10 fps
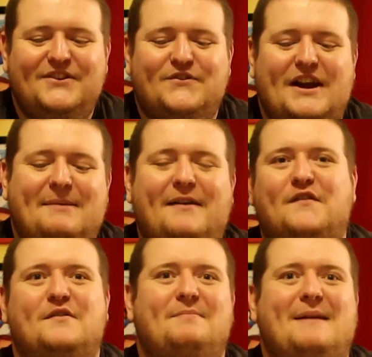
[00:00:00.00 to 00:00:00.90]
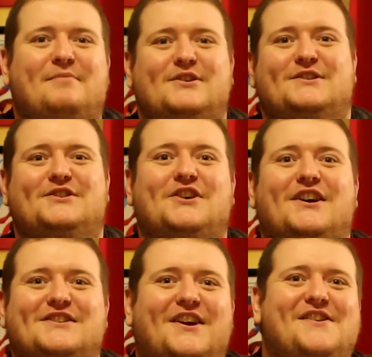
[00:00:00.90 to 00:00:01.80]
trade them out with my personal
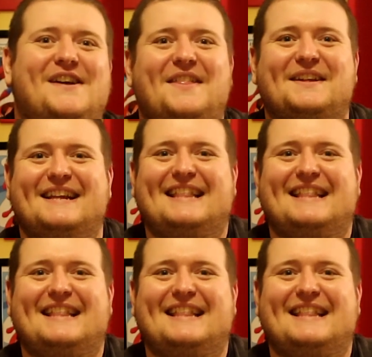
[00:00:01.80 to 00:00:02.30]
Charizard or anything like